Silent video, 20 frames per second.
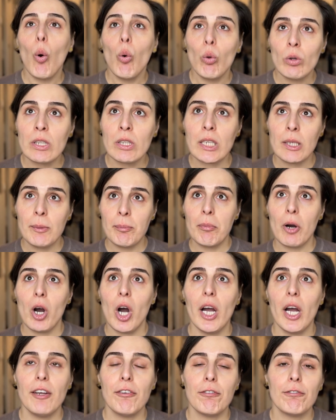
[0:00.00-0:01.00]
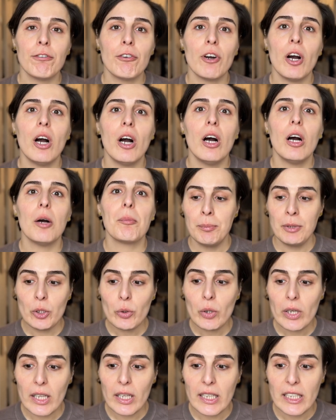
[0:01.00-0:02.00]
only buy from
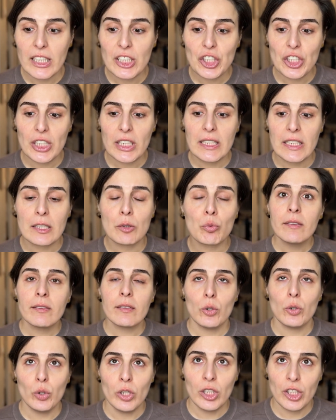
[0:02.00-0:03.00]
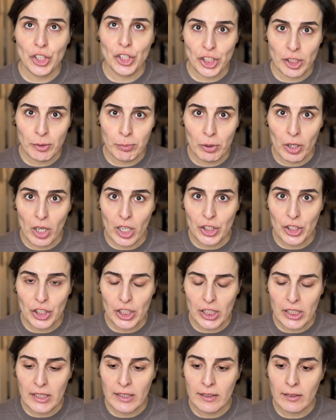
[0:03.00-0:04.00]
Beautylish is Sonia G
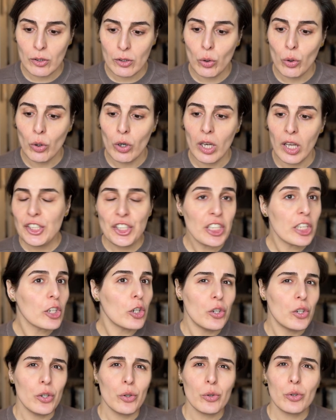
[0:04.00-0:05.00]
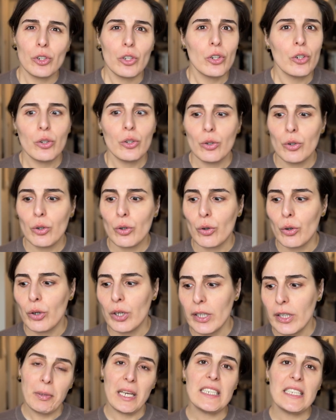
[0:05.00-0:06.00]
brushes or the Chikuhodo
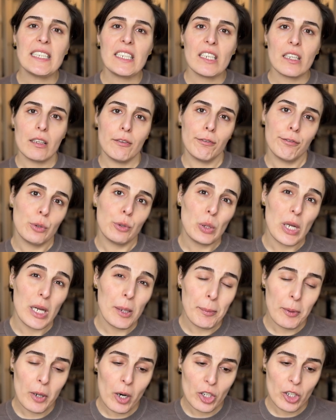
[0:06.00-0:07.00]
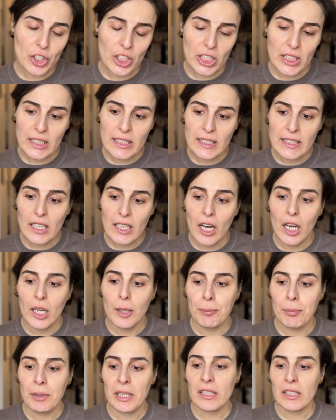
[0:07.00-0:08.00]
or basically fude brushes. I
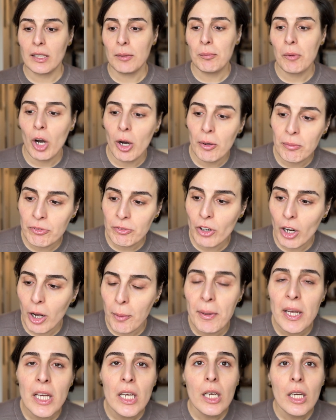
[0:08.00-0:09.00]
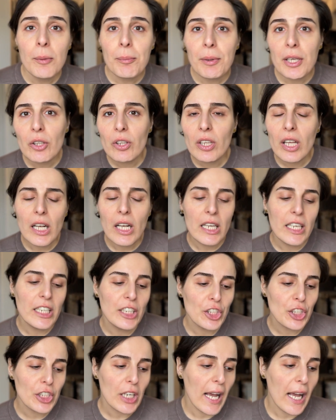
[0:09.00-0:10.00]
pick them up from
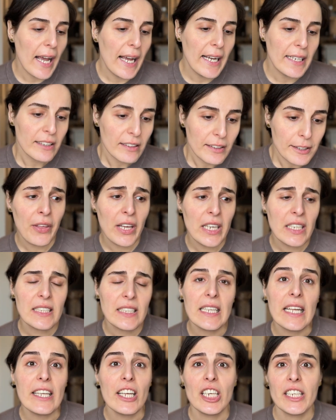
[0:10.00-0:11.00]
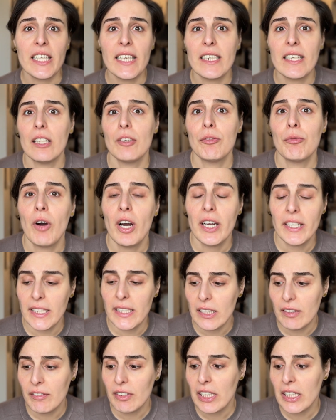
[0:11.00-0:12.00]
Beautylish, and things that I cannot find
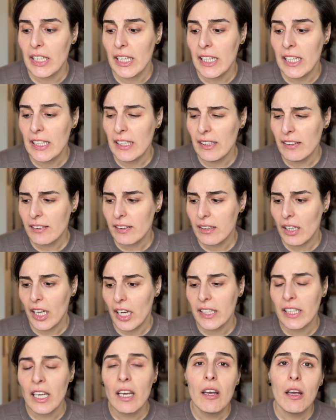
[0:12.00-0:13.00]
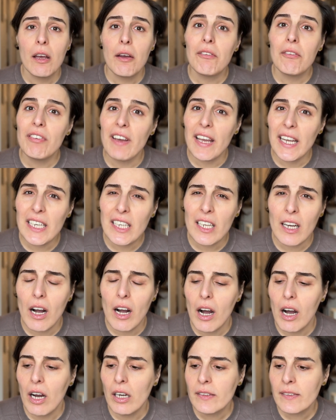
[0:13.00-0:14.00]
anywhere else like Van
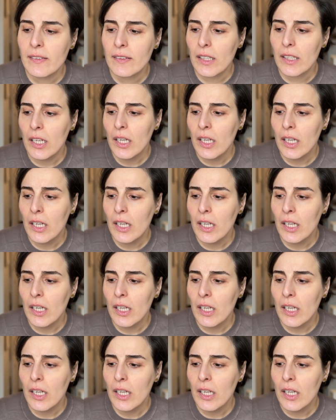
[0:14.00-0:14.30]
Goghs.